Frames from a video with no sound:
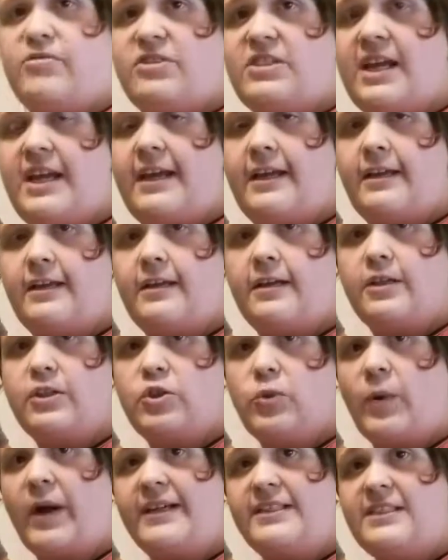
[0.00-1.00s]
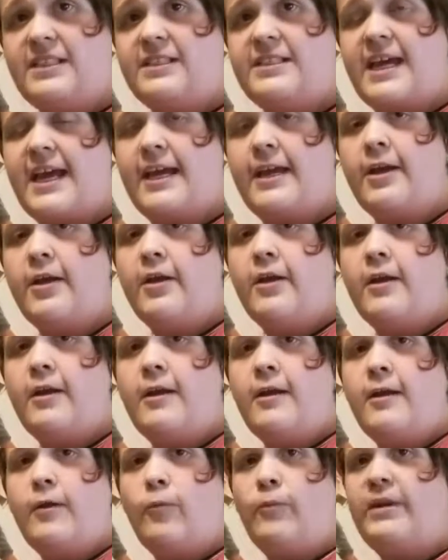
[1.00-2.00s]
tank twice a day.
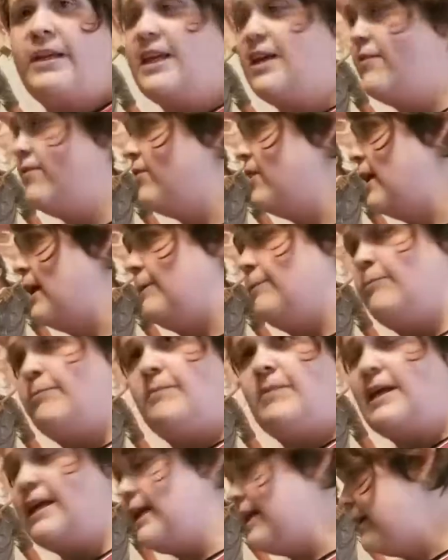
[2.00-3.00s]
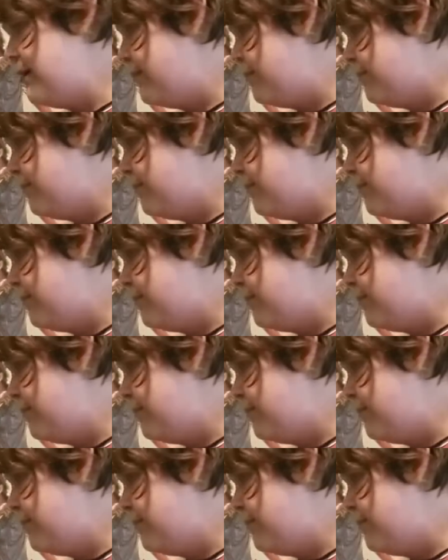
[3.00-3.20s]
We give it a big,